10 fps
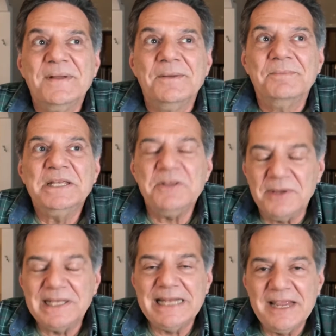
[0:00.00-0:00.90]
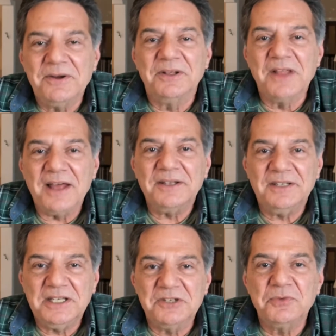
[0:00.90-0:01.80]
But you can hear a lot of the
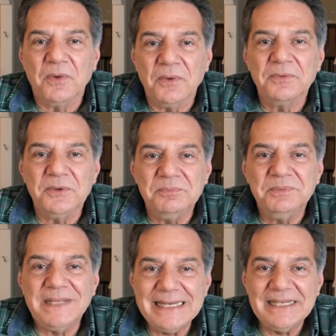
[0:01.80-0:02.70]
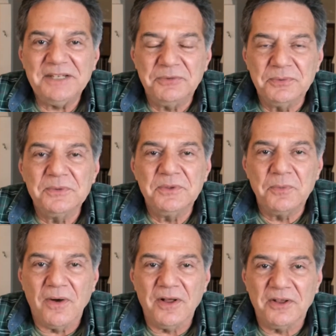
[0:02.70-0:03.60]
control room bleeding through the
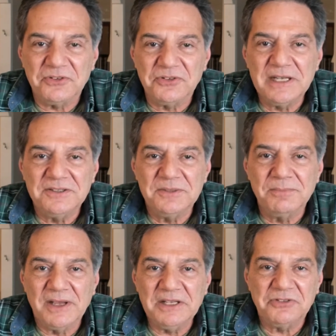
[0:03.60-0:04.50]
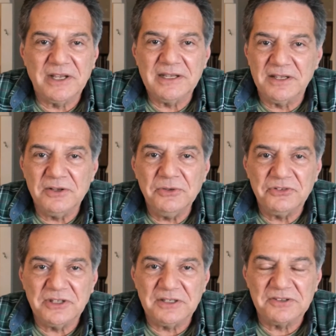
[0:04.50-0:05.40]
walls into mics like
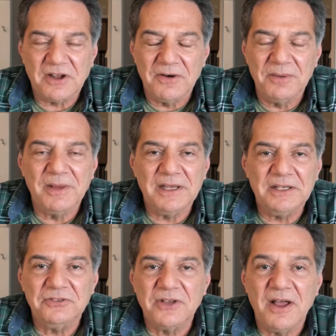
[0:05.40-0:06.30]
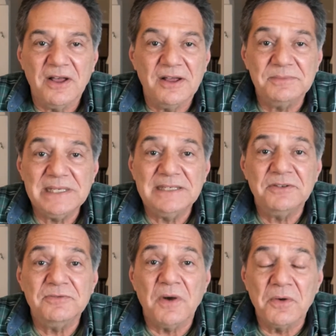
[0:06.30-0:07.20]
acoustic guitar mics, into
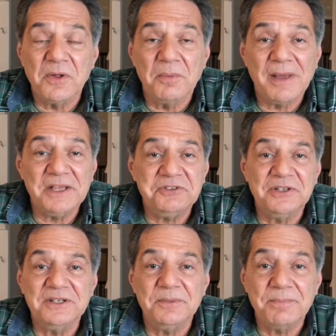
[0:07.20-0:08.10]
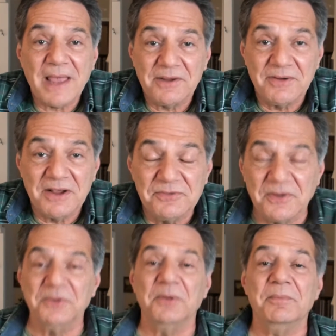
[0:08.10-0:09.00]
vocal mics, into the background
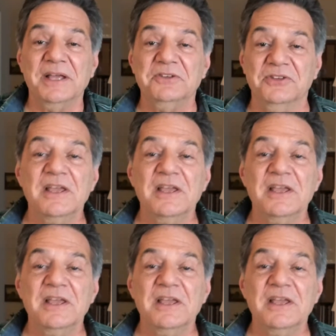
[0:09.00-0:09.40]
vocal mics.